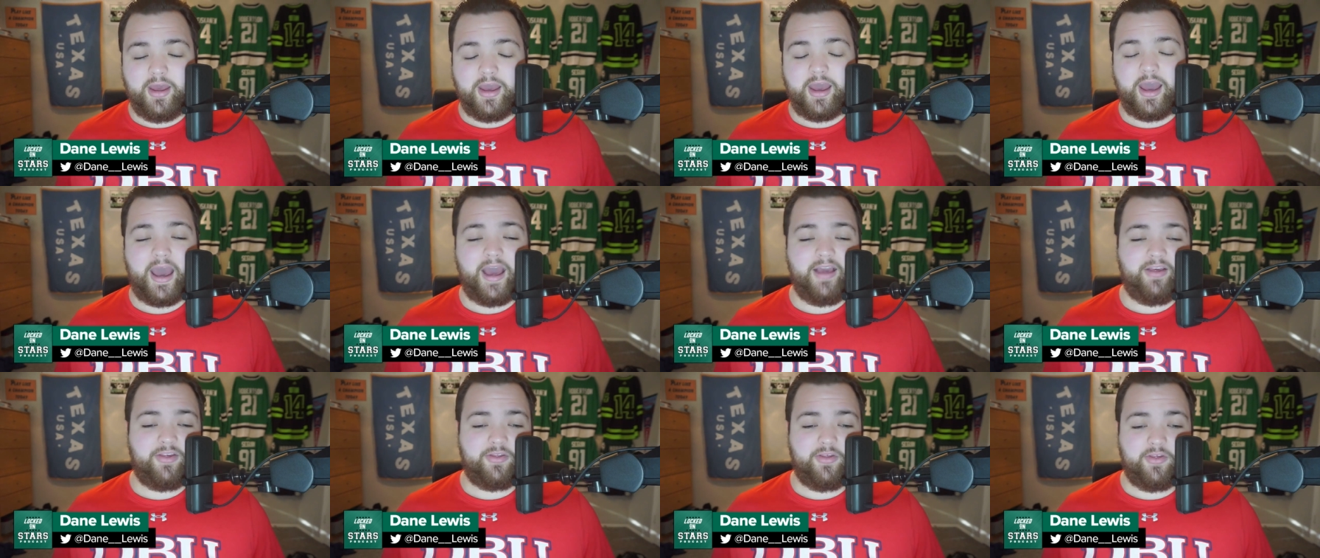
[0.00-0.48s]

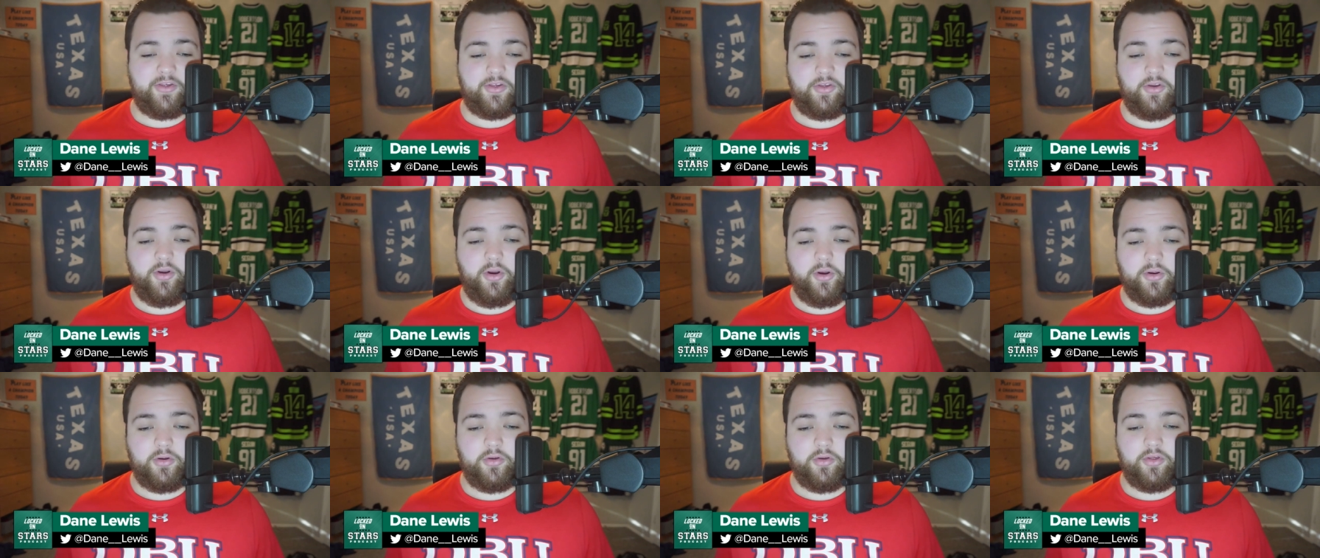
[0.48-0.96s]
as the
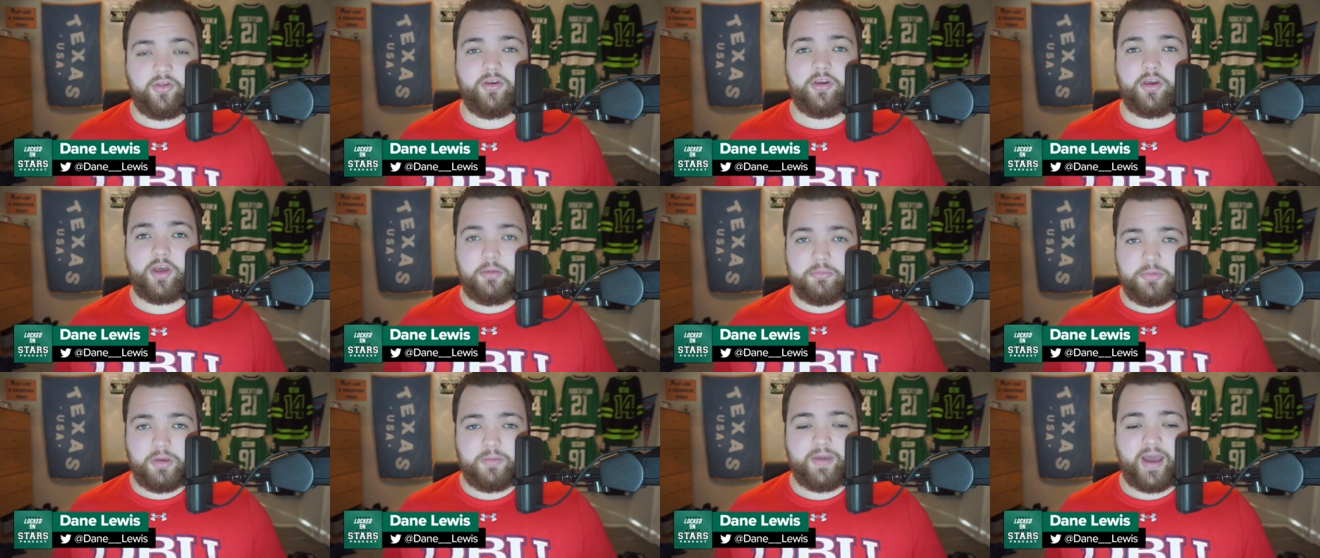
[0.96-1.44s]
Stars
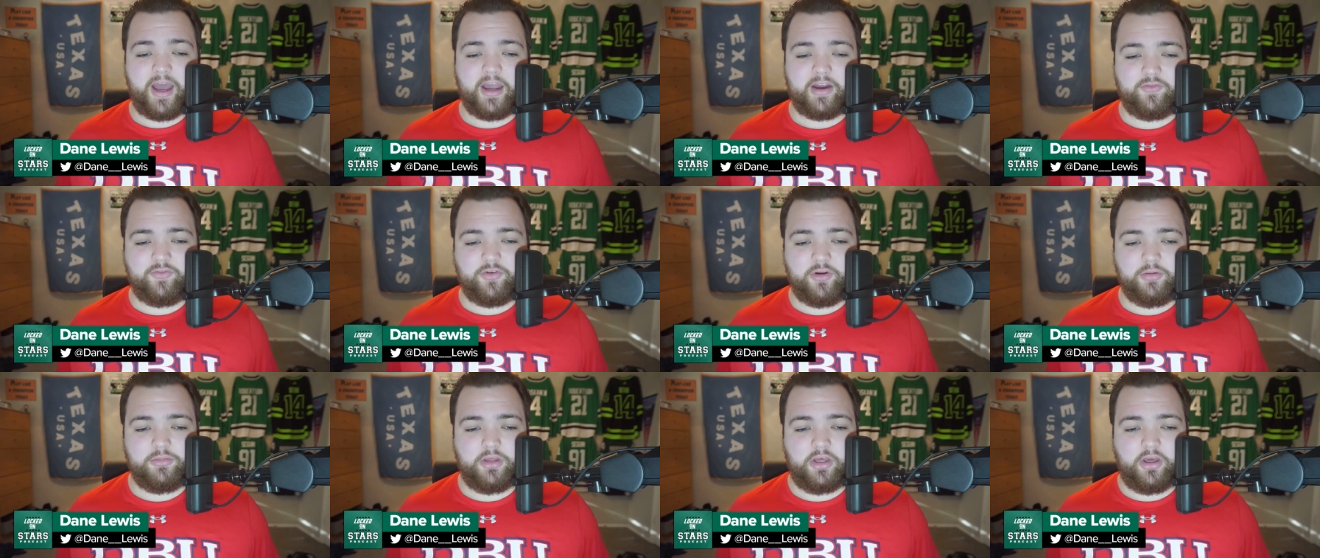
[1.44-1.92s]
coming back
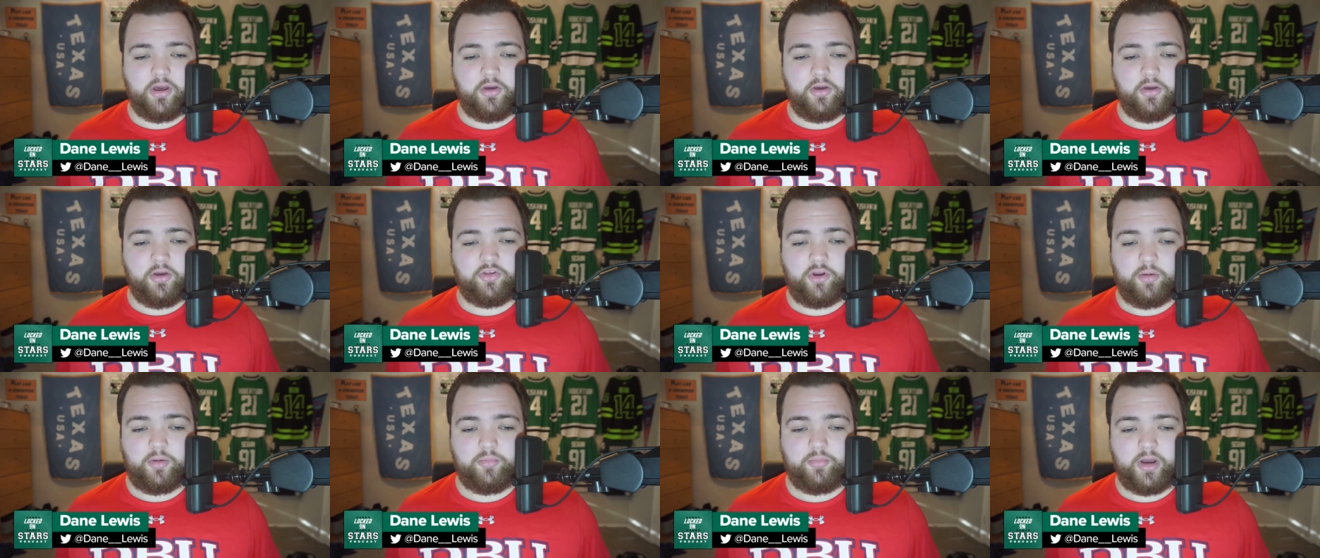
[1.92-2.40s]
from the All
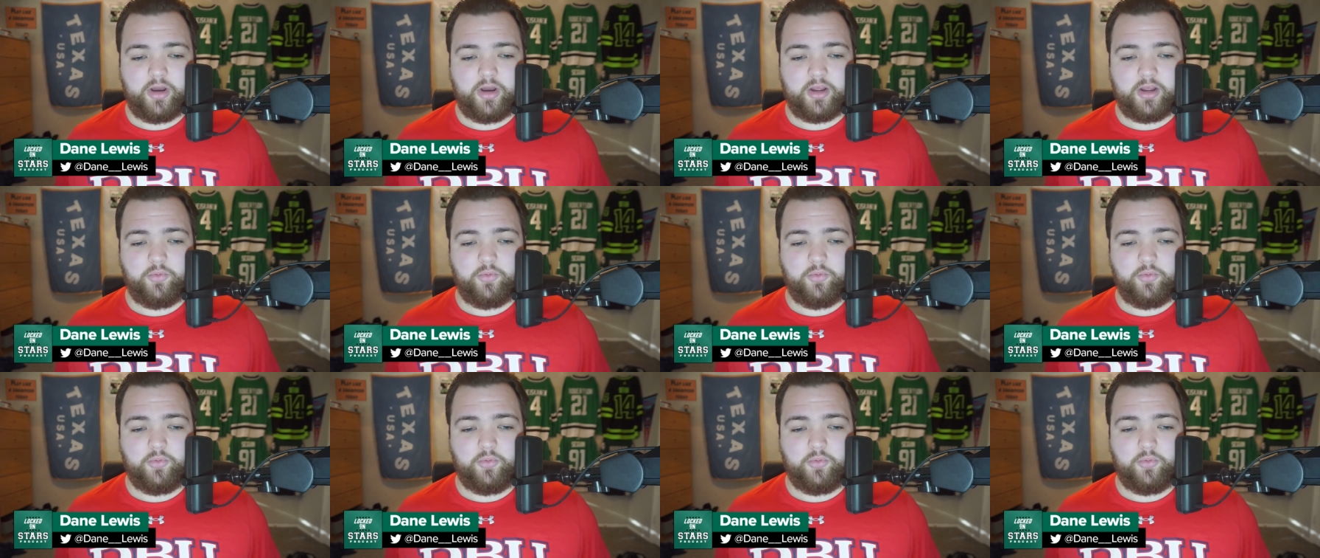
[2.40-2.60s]
Star break,